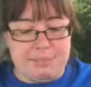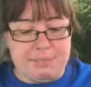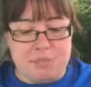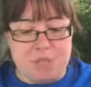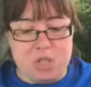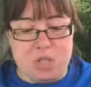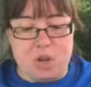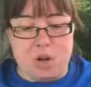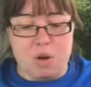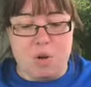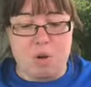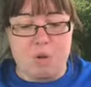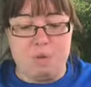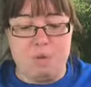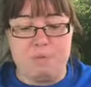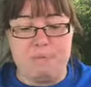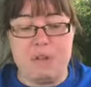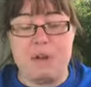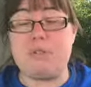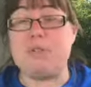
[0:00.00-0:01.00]

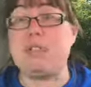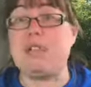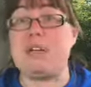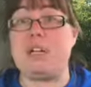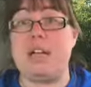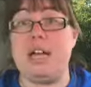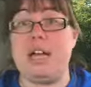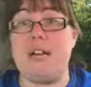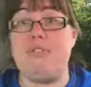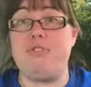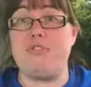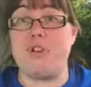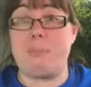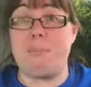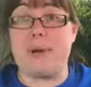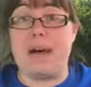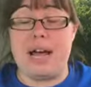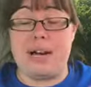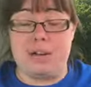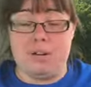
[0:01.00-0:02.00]
So that was again from
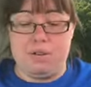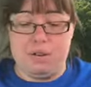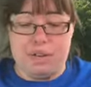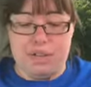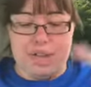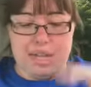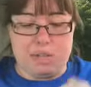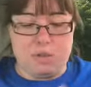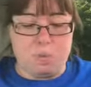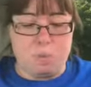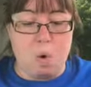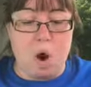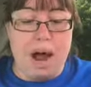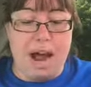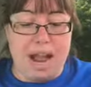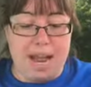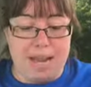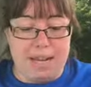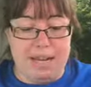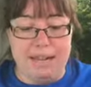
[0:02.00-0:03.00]
Bono. And that's
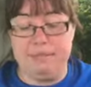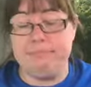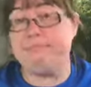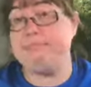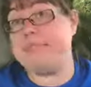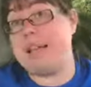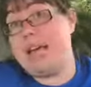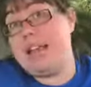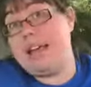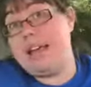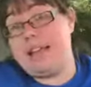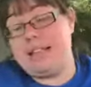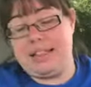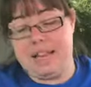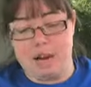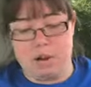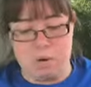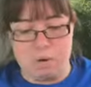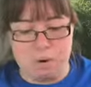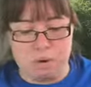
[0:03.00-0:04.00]
why I like
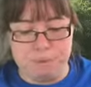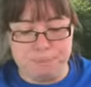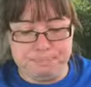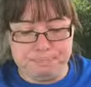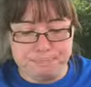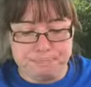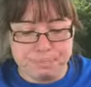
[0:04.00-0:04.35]
that quote.